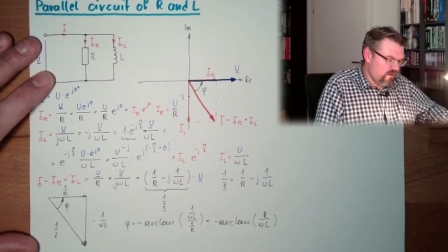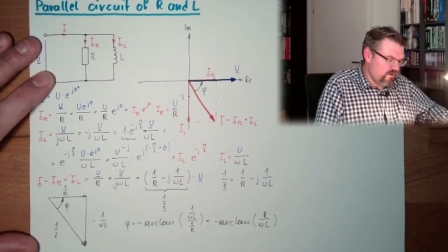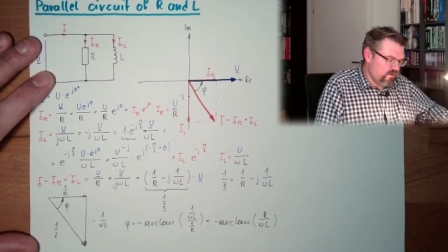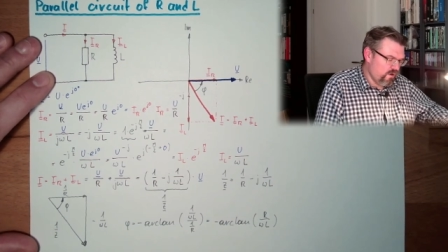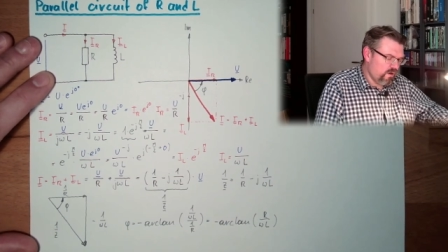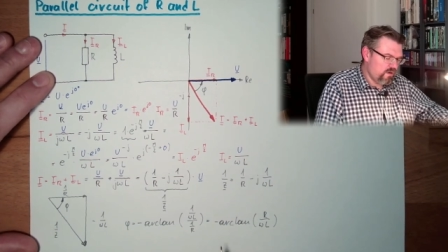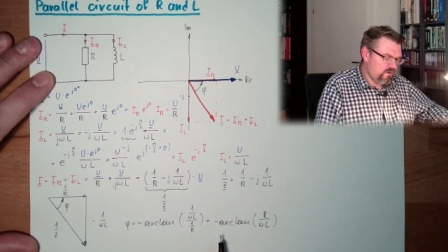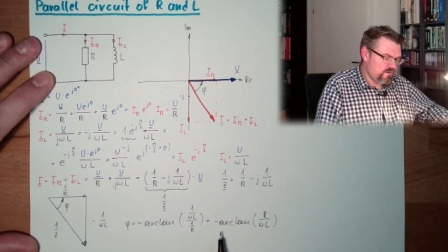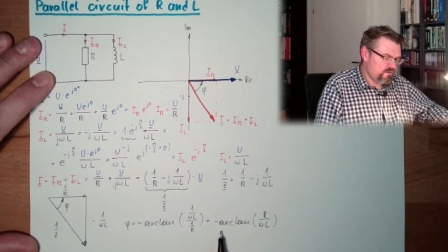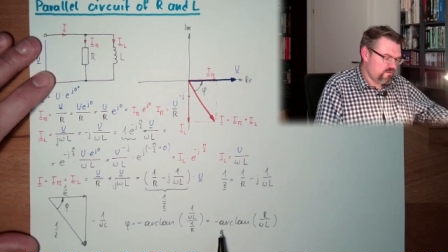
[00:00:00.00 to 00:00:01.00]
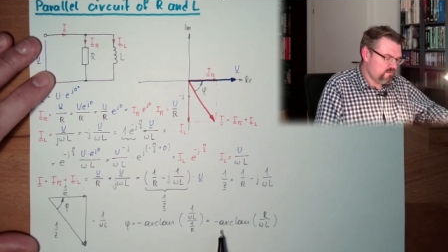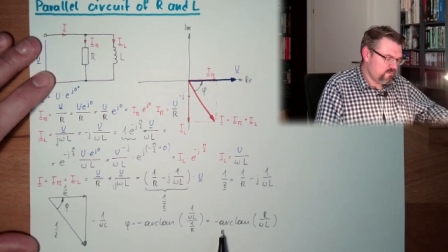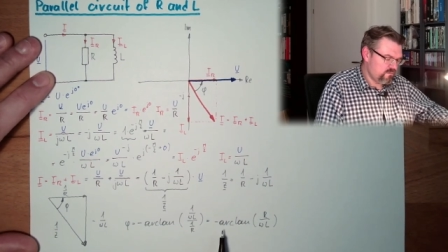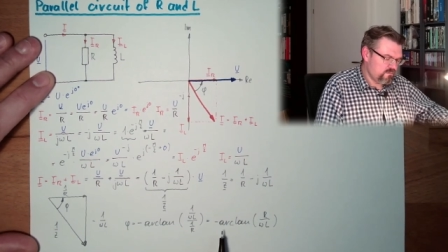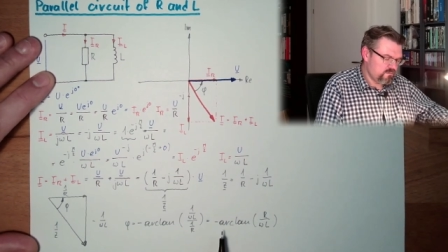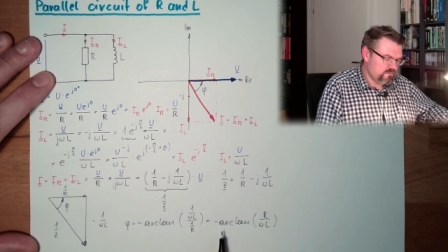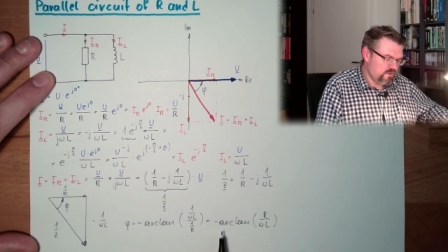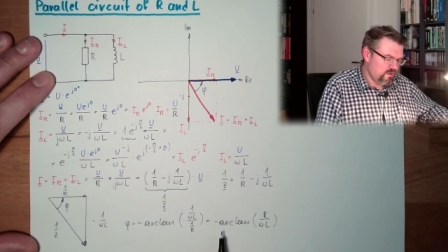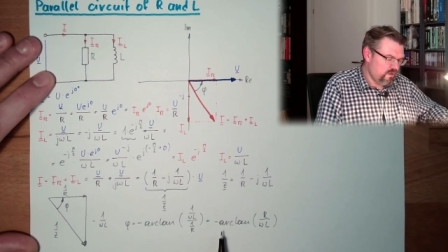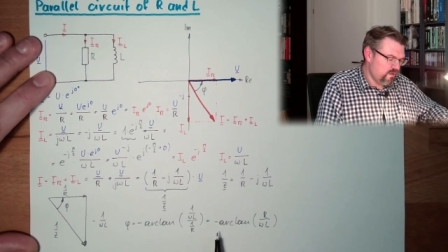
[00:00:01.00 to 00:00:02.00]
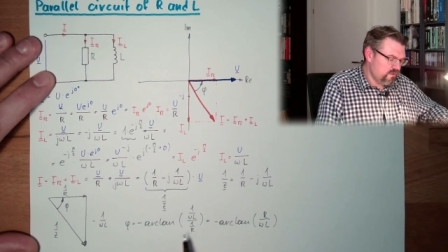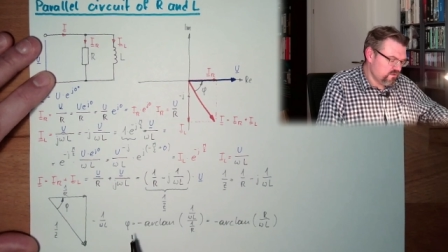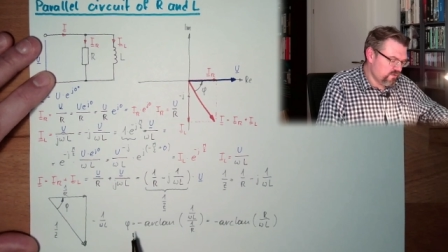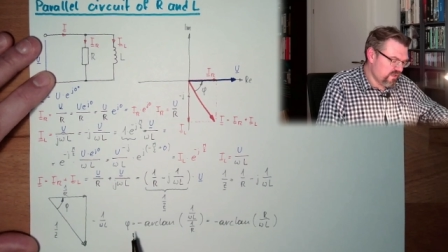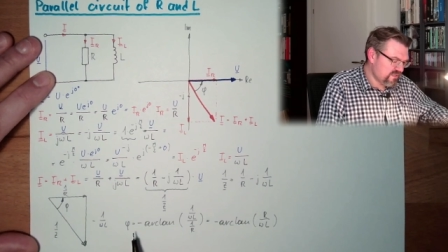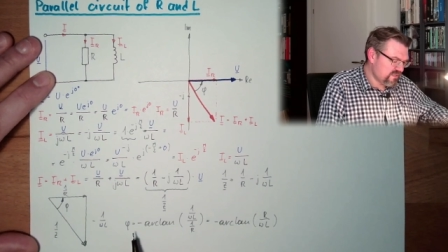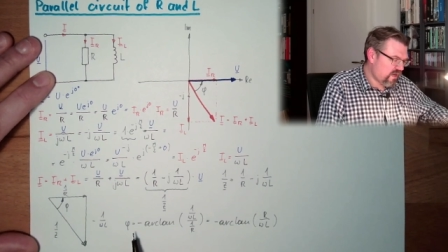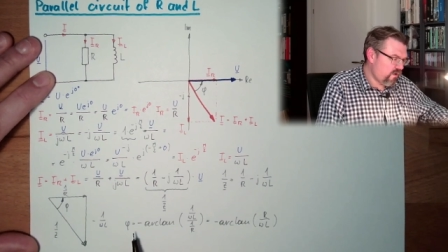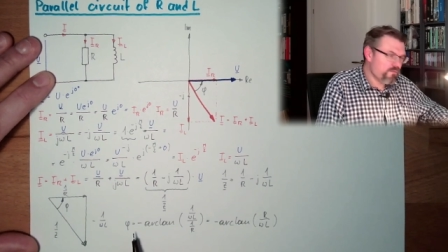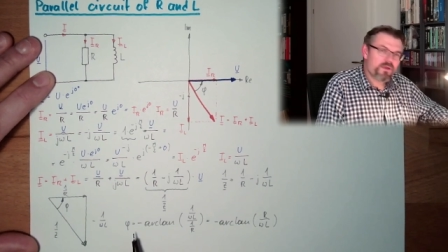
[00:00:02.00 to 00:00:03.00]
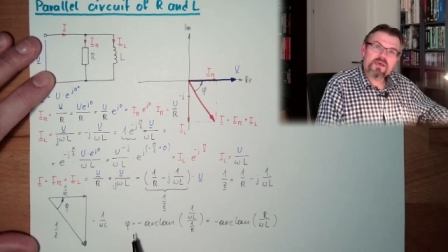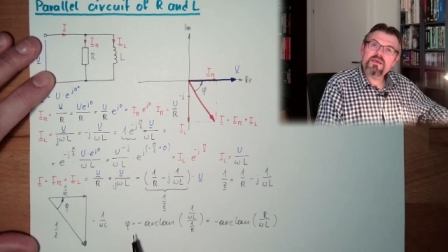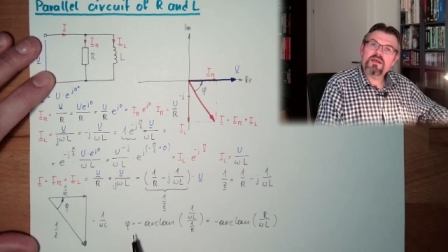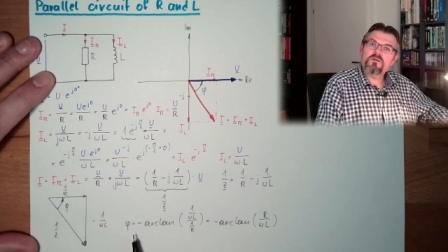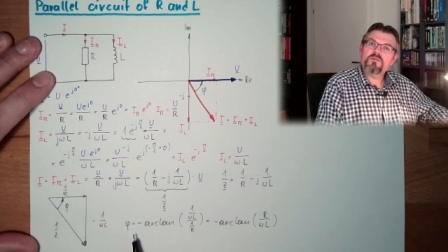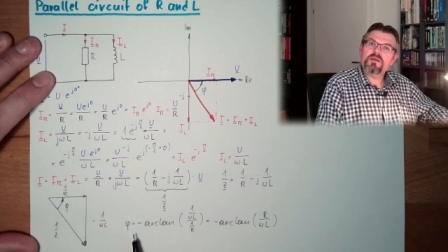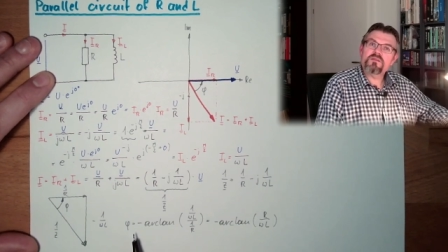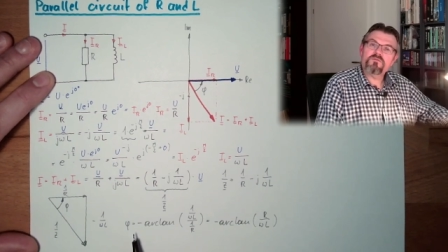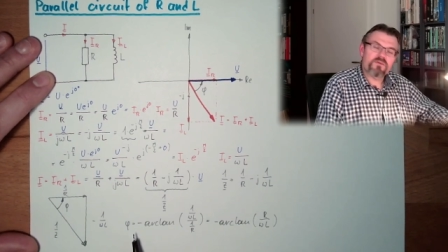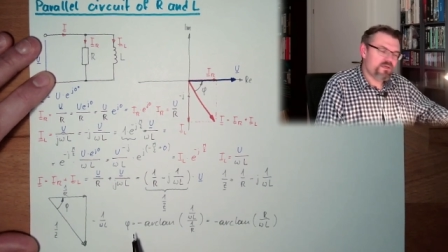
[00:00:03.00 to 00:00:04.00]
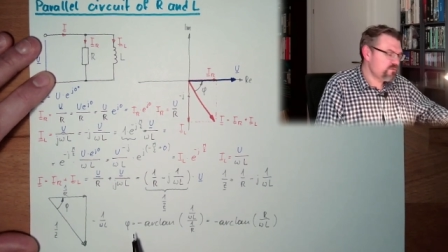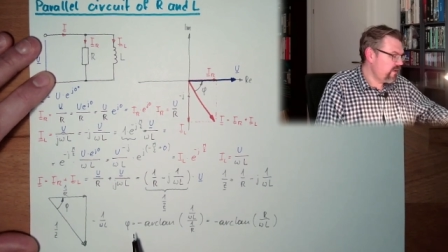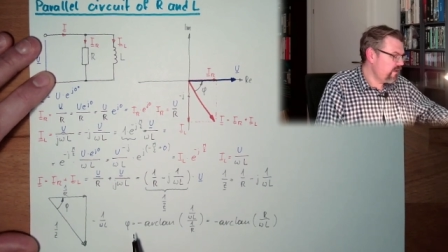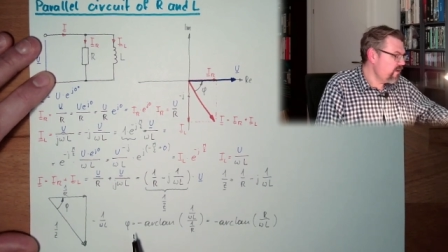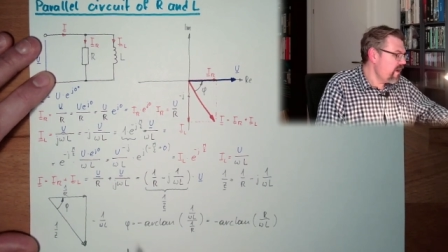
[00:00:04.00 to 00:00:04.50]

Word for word: Yeah. So this is how we can calculate the phase value.